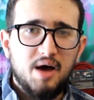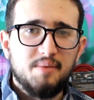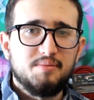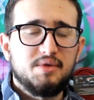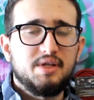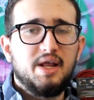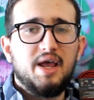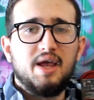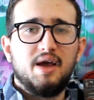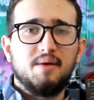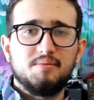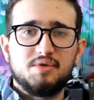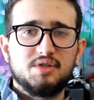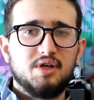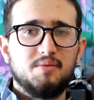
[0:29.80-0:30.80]
Today
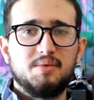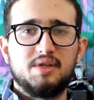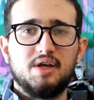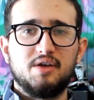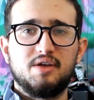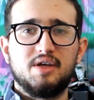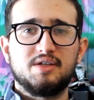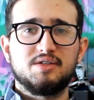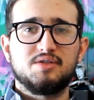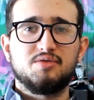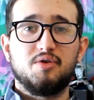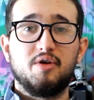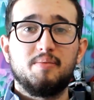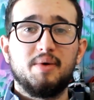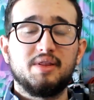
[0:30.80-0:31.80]
I'm just going to be telling you guys a
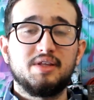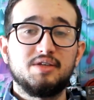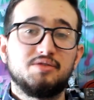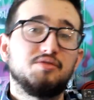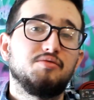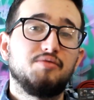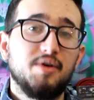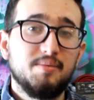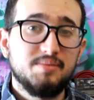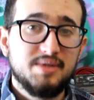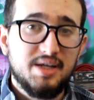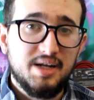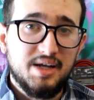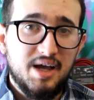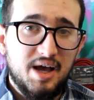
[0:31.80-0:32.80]
story about these new rims
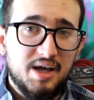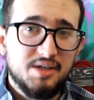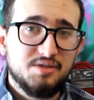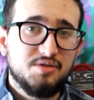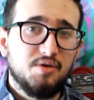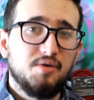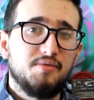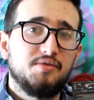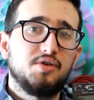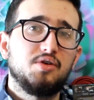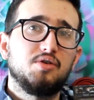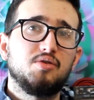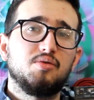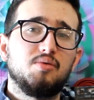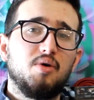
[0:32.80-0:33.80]
that I got. So if
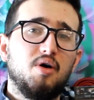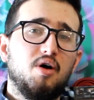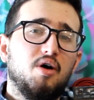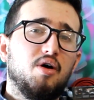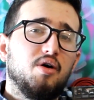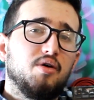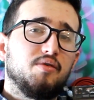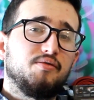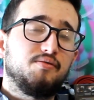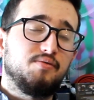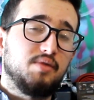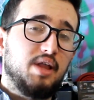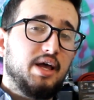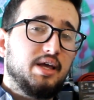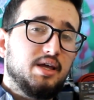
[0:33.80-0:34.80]
you are
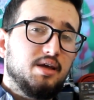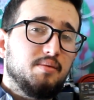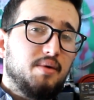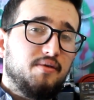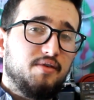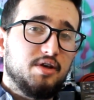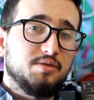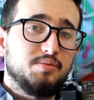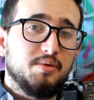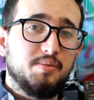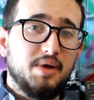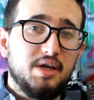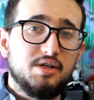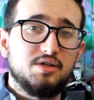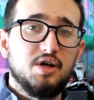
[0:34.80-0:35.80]
liking my Facebook
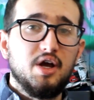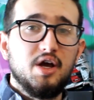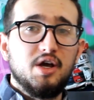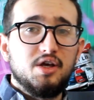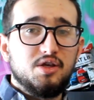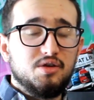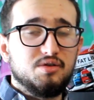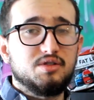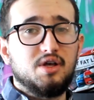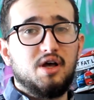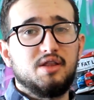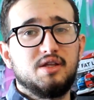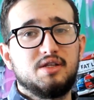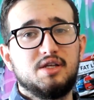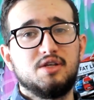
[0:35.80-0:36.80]
page, you saw
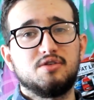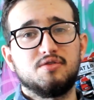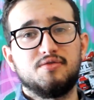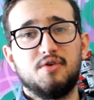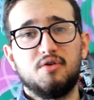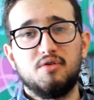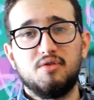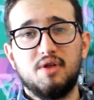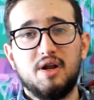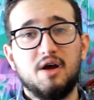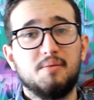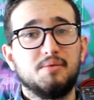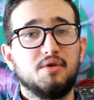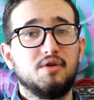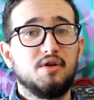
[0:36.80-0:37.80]
the teaser photo that I
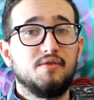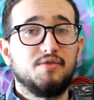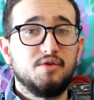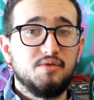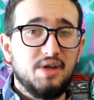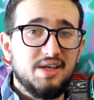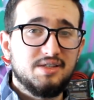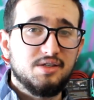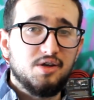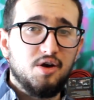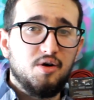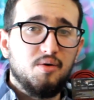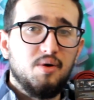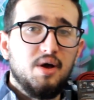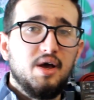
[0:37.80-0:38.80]
uploaded a few days
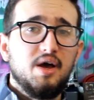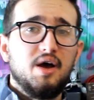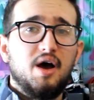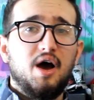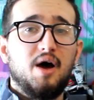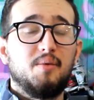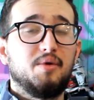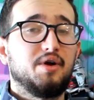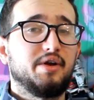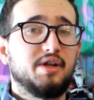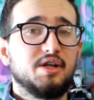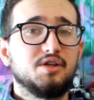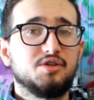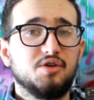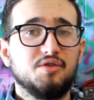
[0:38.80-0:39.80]
ago where it
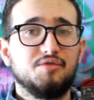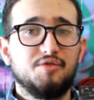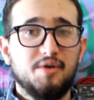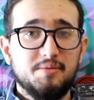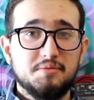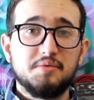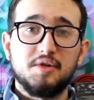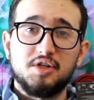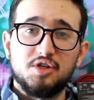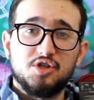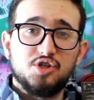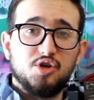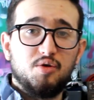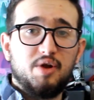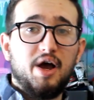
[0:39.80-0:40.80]
didn't show the rims, but it just
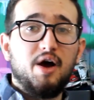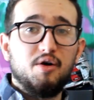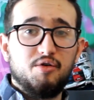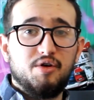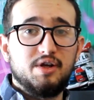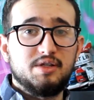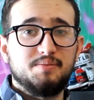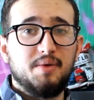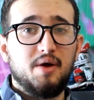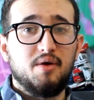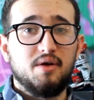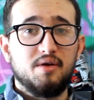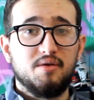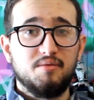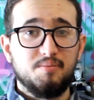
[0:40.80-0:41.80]
showed how crazy
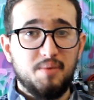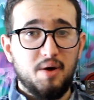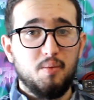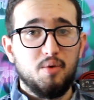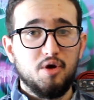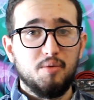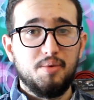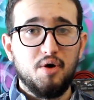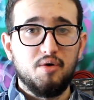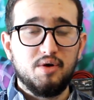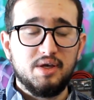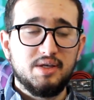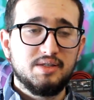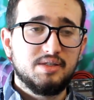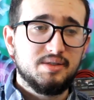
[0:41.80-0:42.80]
my wheel poke
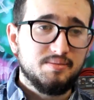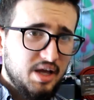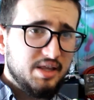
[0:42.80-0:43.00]
is.